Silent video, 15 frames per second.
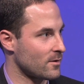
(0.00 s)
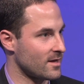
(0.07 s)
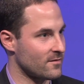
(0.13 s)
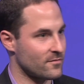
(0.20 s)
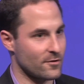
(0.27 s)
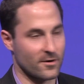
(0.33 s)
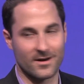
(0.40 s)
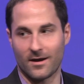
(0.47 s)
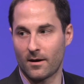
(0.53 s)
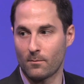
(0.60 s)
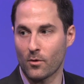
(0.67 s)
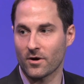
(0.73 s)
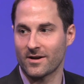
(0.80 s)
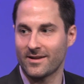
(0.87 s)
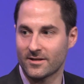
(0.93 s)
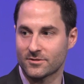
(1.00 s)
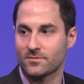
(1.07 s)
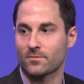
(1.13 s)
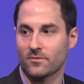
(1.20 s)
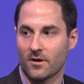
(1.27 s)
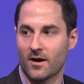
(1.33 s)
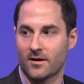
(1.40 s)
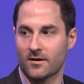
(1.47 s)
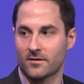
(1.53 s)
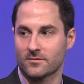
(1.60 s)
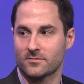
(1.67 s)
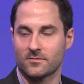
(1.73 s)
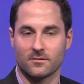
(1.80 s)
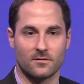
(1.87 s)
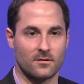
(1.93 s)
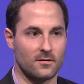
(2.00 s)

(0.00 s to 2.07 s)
if they're a more niche product,